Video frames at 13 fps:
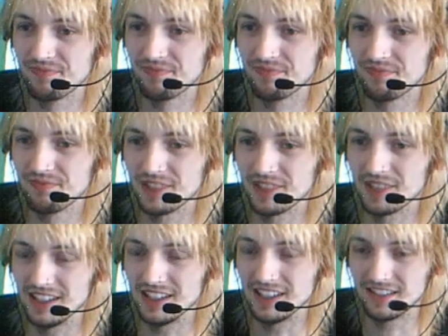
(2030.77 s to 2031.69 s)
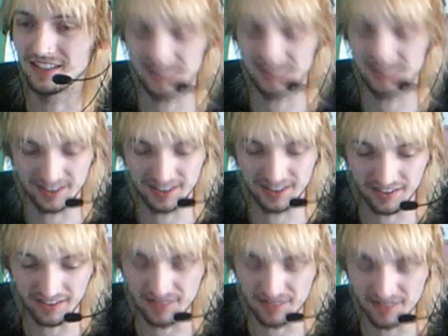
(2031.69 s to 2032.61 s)
Yeah, okay. So then we want
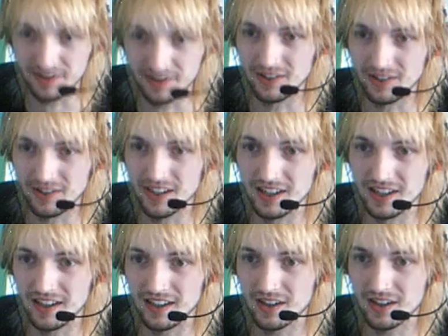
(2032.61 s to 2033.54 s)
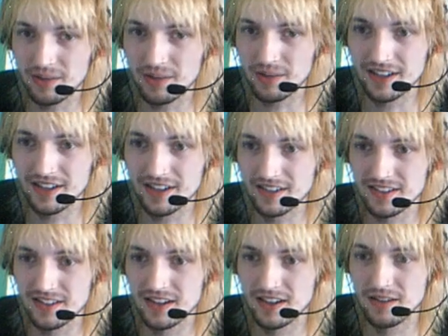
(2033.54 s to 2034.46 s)
to copy this,
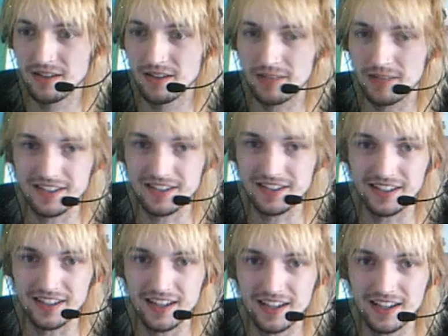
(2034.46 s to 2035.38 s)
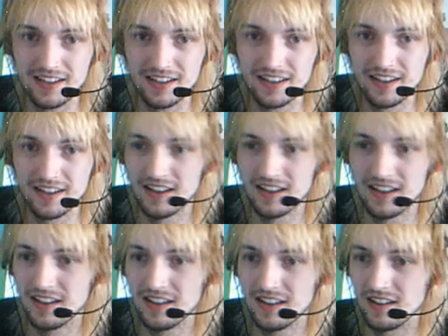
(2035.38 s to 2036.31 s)
paste it again,
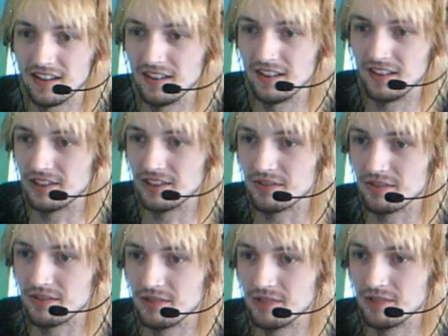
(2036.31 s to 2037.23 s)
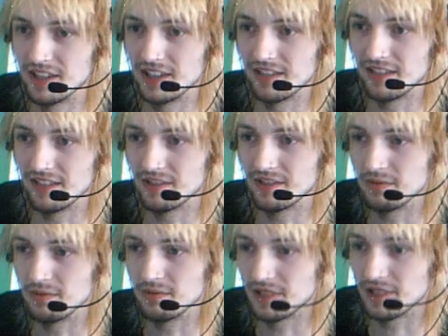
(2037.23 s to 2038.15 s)
because we want the elephant to be walking
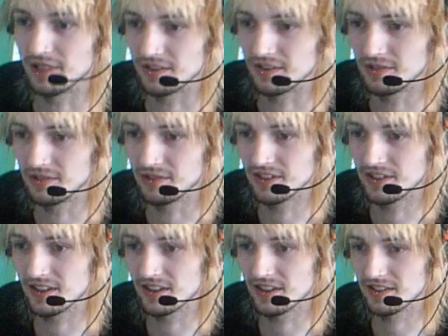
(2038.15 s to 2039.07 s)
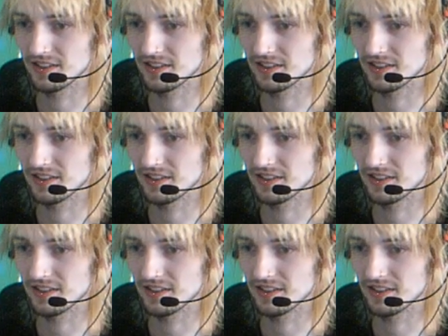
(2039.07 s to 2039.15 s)
towards us.